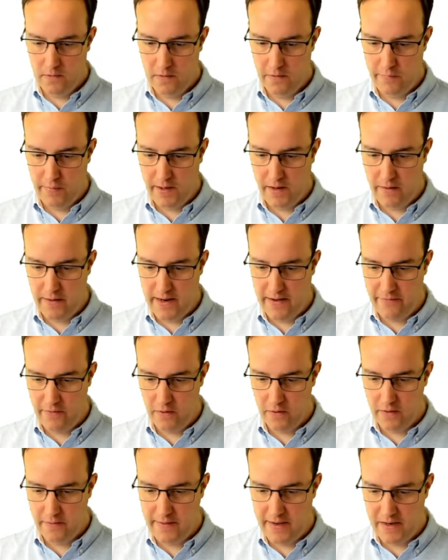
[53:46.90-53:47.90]
If we go and have a
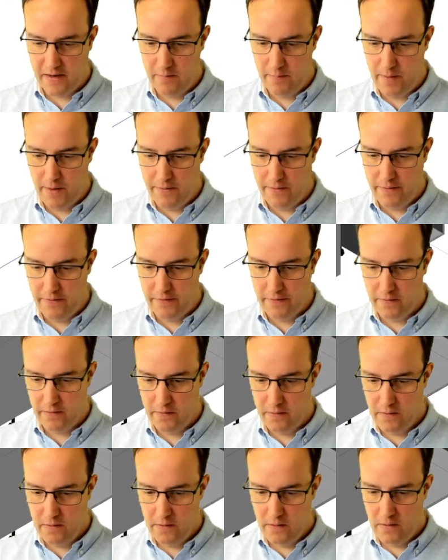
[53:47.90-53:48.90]
look at that component,
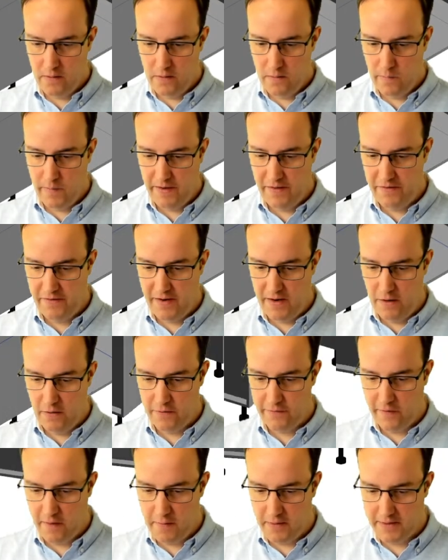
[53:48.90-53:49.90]
we can see it
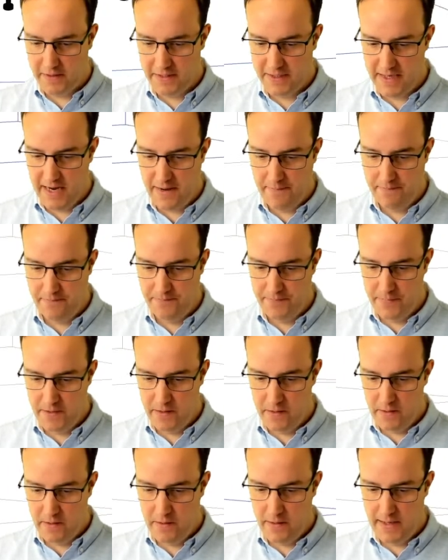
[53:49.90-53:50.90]
looks very much the same.
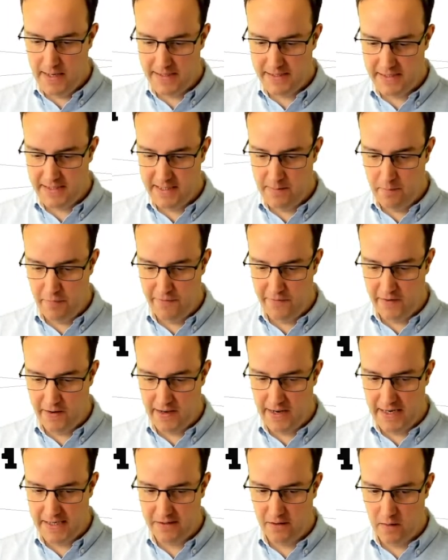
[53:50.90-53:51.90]
It has the
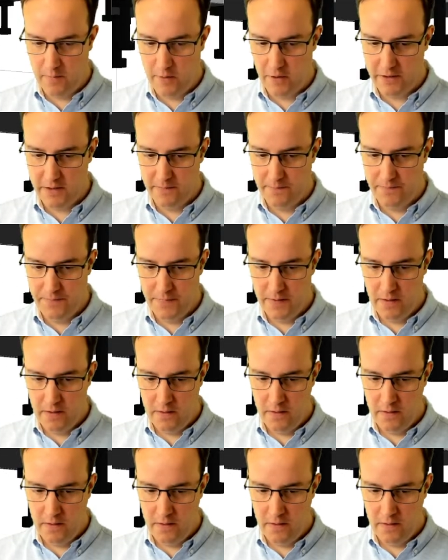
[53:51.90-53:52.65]
simplified legs on the bottom.